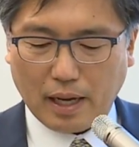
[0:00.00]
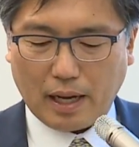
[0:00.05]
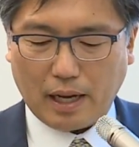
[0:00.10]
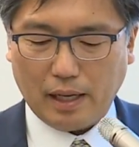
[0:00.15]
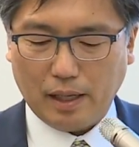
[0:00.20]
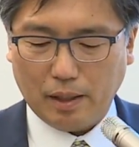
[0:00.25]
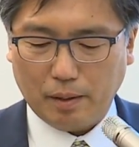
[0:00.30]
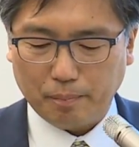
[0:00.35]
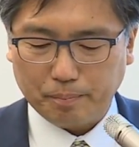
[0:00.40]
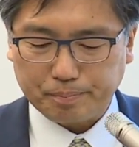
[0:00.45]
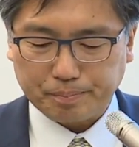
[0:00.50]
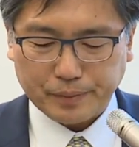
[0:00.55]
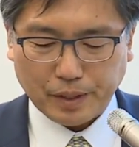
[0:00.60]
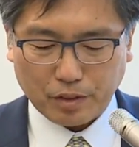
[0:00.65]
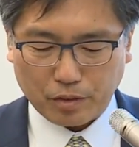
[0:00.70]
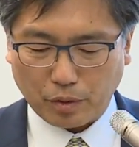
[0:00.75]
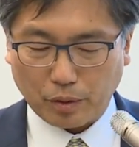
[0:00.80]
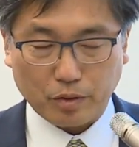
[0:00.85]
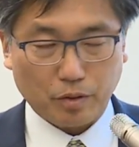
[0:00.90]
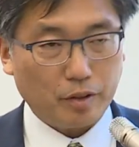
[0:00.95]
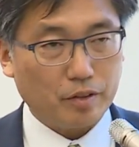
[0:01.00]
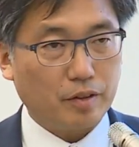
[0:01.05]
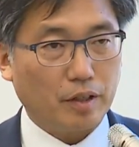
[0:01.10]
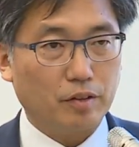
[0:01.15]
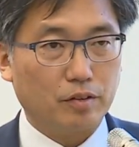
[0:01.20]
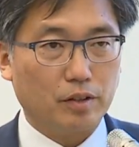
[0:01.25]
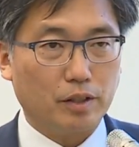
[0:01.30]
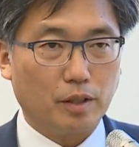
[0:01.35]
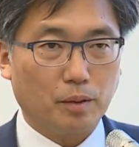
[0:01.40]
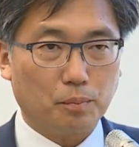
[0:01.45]
Um, so it's
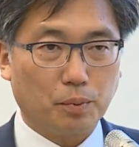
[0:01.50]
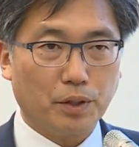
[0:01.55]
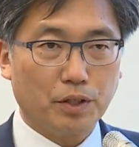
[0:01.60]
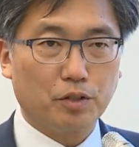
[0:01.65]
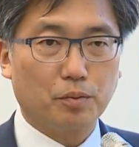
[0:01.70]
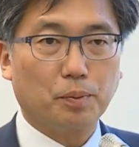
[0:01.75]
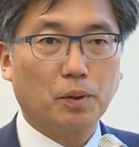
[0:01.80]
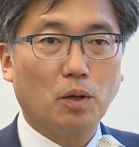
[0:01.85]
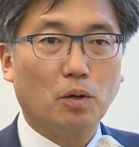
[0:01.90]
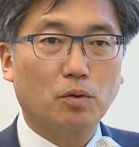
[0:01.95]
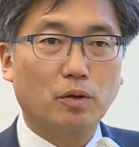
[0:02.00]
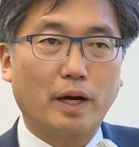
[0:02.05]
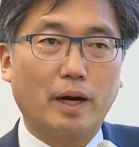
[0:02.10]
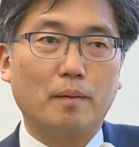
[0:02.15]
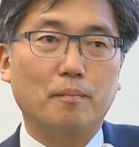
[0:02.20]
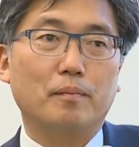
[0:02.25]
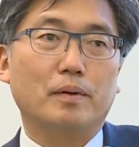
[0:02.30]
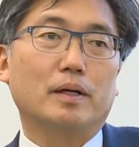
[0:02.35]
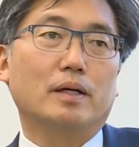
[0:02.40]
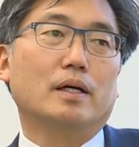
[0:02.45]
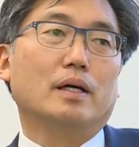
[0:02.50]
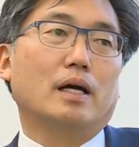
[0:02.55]
essentially a bridge program.